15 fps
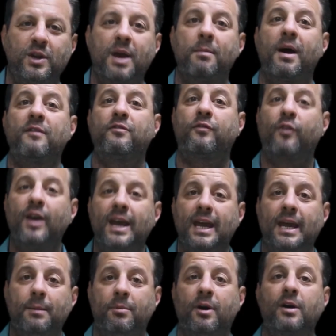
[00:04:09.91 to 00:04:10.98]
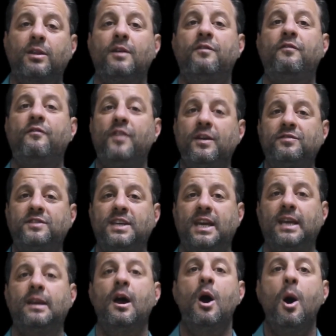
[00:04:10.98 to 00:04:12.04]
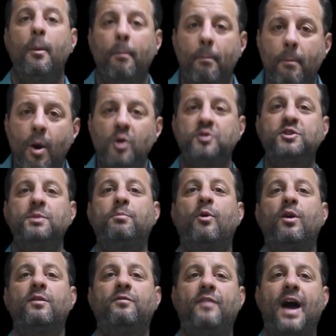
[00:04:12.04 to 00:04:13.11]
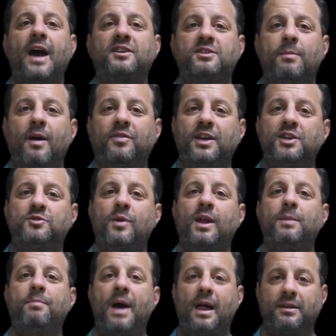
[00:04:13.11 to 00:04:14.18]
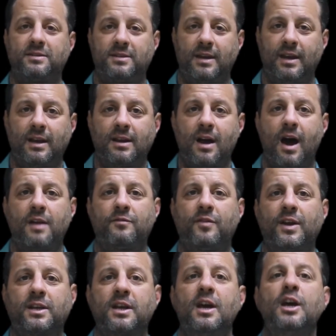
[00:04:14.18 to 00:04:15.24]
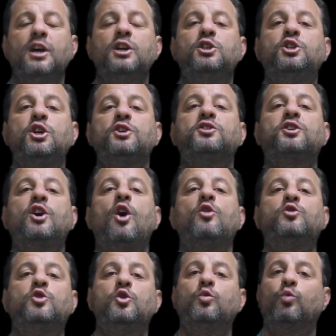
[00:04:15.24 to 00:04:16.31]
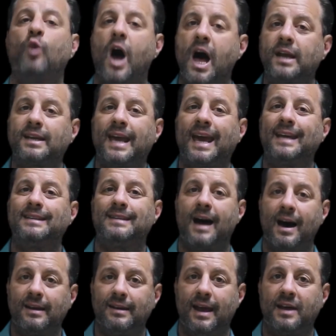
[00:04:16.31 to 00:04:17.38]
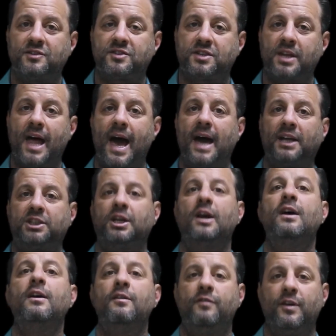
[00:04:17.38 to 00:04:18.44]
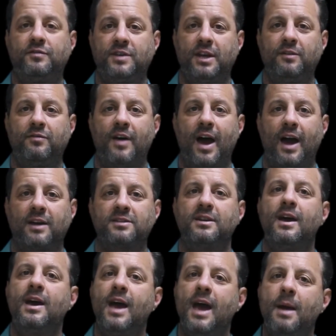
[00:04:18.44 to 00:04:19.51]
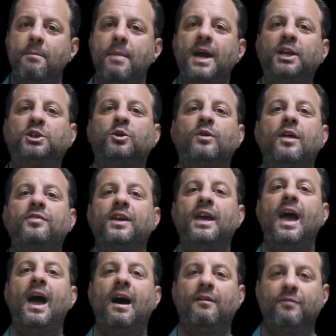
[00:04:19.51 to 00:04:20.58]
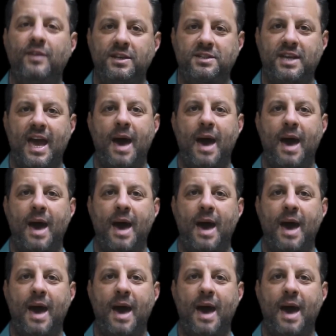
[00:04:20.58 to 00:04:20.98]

To get my free ebook, The 15 Most Important Facts About the Israeli-Palestinian Conflict, just go to roncan.net/15facts and make sure that the F is